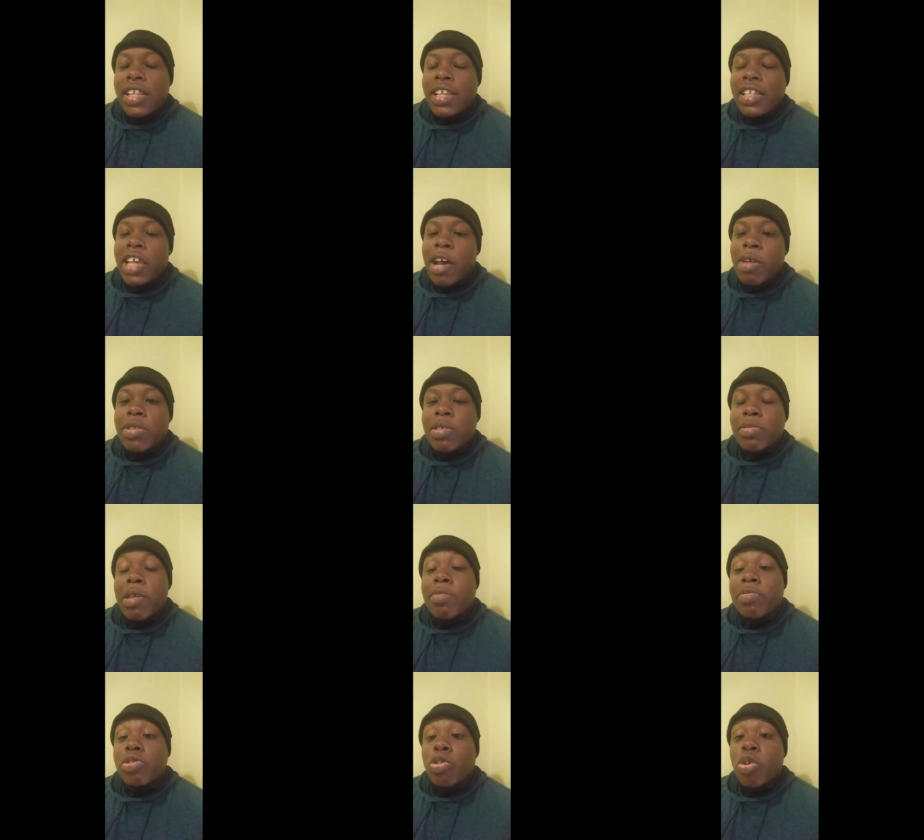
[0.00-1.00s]
this helps us
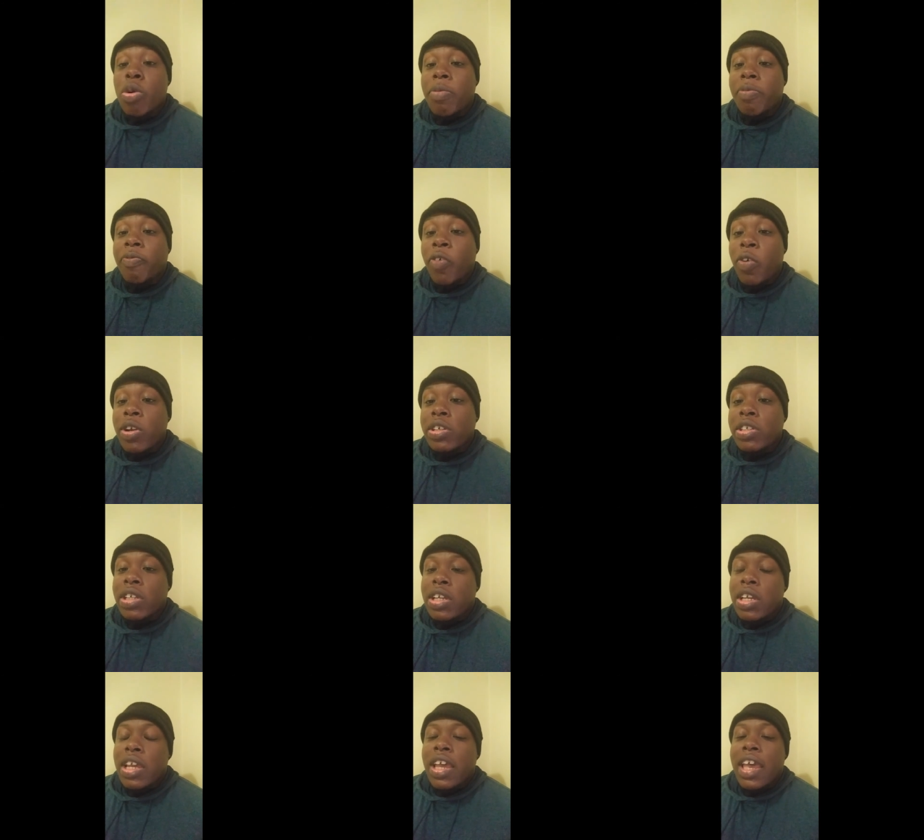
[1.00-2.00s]
absorb
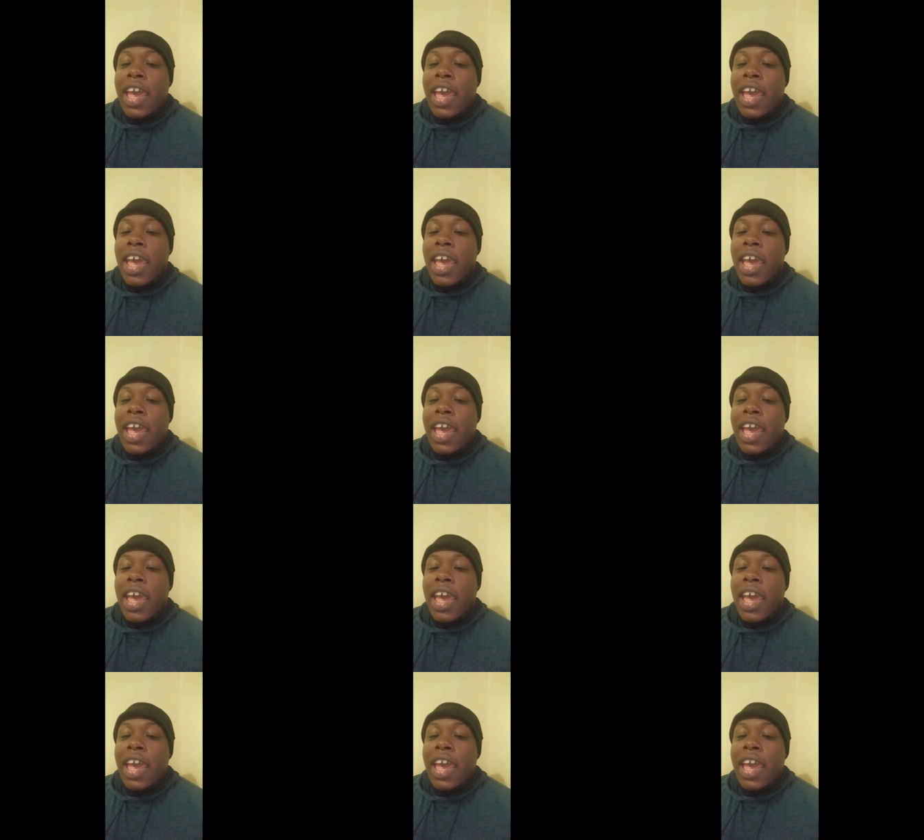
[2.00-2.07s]
force